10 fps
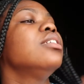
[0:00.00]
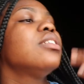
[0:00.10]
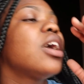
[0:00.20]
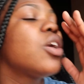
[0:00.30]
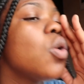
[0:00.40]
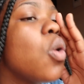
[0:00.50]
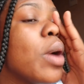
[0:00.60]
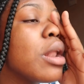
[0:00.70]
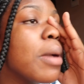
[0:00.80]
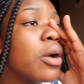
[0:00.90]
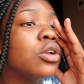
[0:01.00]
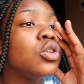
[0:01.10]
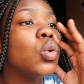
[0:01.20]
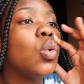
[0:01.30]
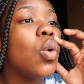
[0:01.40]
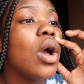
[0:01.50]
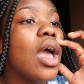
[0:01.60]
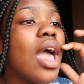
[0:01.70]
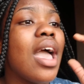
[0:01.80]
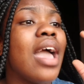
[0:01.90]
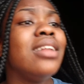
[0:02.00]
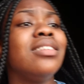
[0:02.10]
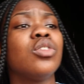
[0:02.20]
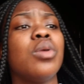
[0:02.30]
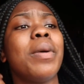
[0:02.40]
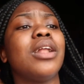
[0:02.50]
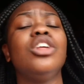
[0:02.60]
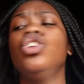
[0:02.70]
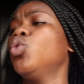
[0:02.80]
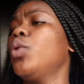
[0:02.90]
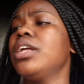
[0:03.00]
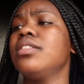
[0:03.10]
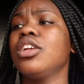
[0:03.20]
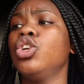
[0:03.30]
It's like, yo, what am I gonna do? And he tells me about insurance.